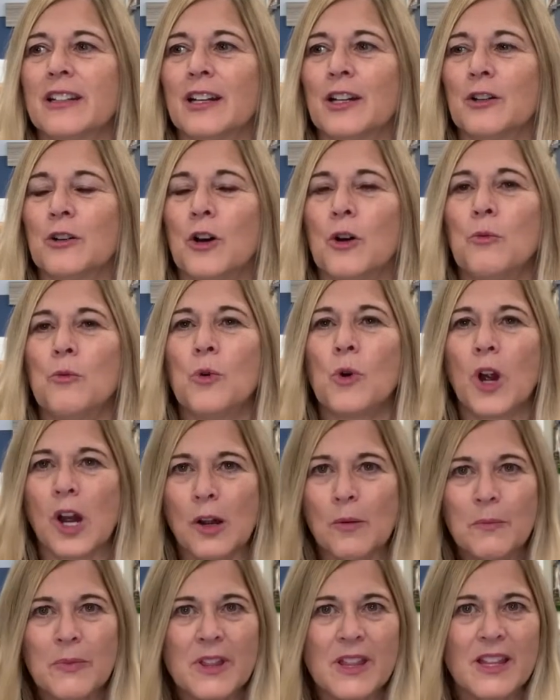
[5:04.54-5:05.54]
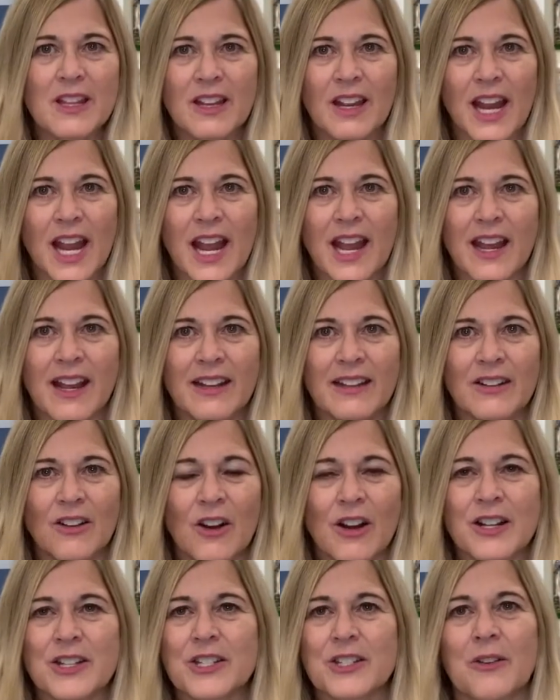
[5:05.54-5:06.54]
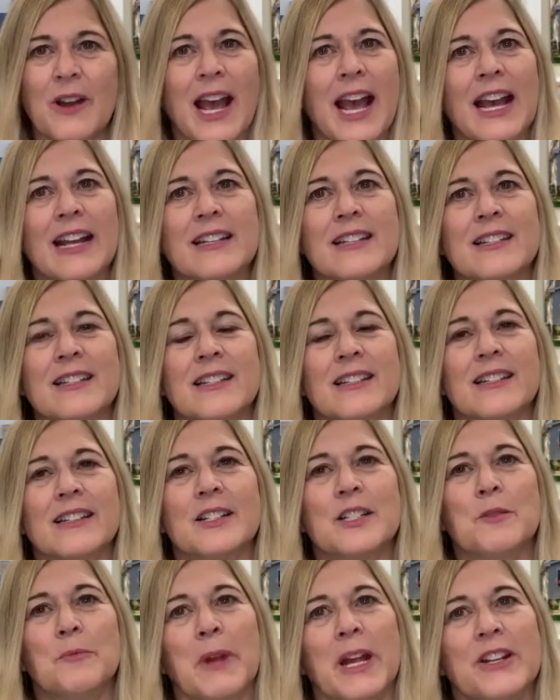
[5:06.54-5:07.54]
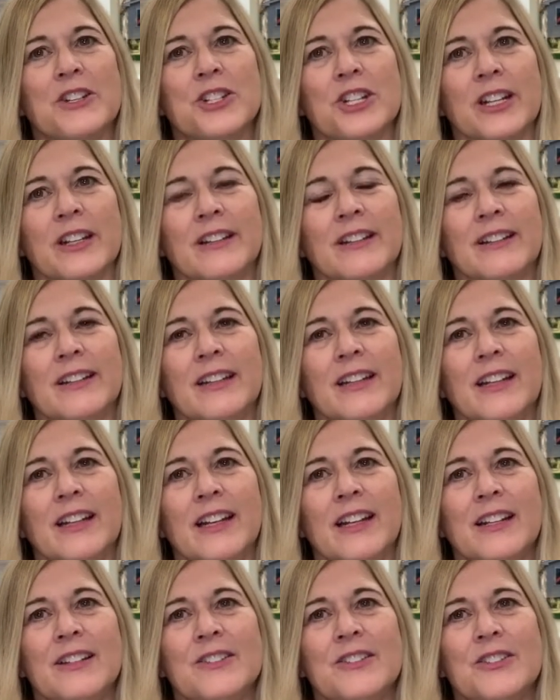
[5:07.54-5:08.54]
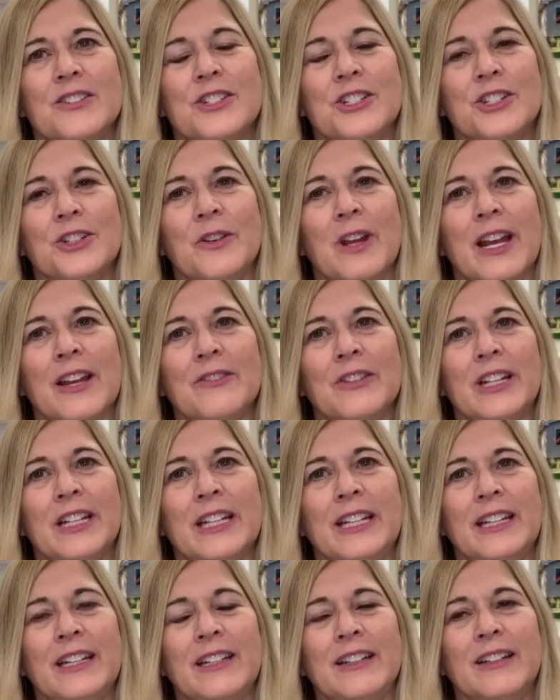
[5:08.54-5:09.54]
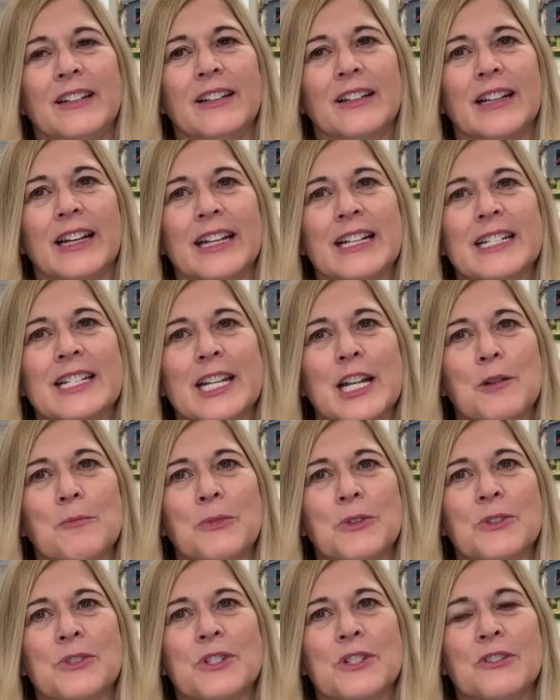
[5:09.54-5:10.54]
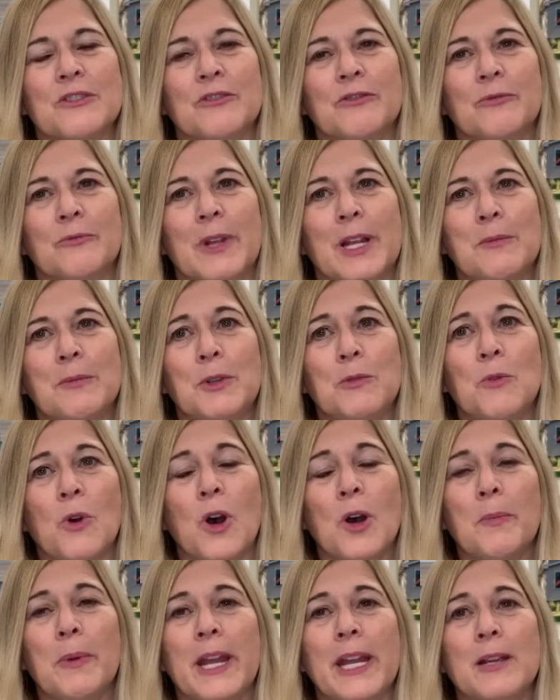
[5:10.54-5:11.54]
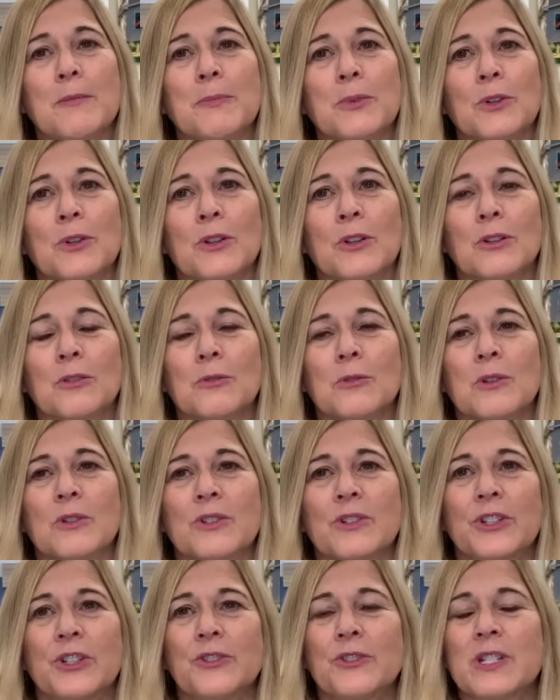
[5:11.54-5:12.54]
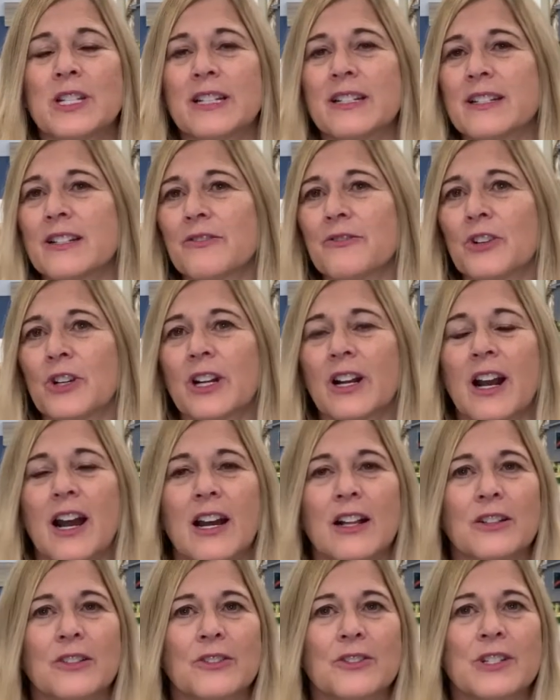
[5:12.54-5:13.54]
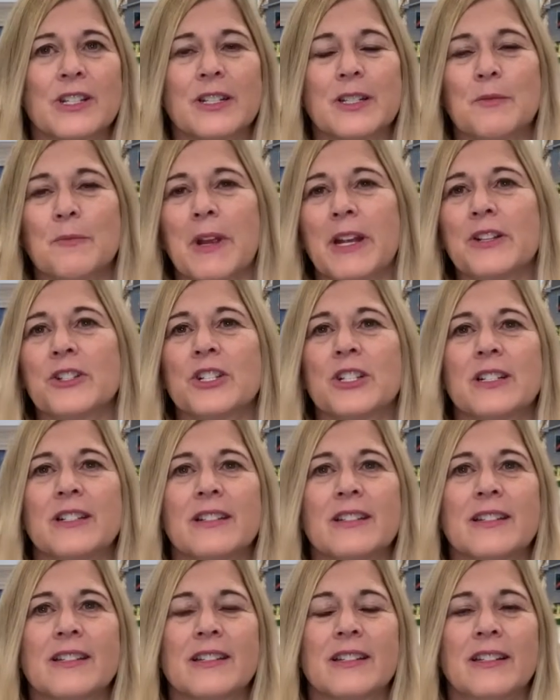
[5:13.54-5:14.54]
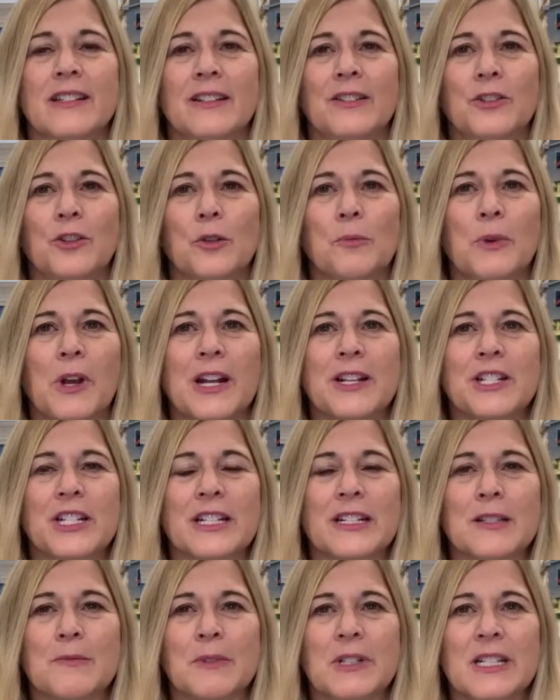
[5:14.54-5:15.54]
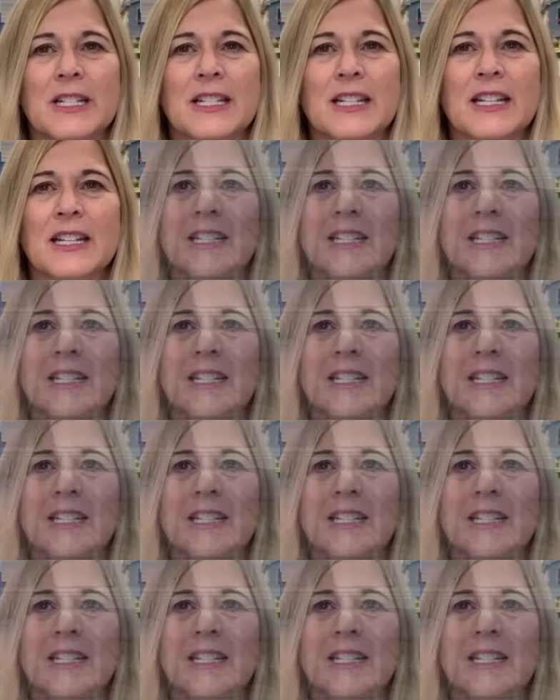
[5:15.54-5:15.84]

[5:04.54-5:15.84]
a warmth, and also adds to the dimension. Do you have any examples of maybe wallpaper or using different colors and dimensions in your projects, Melissa?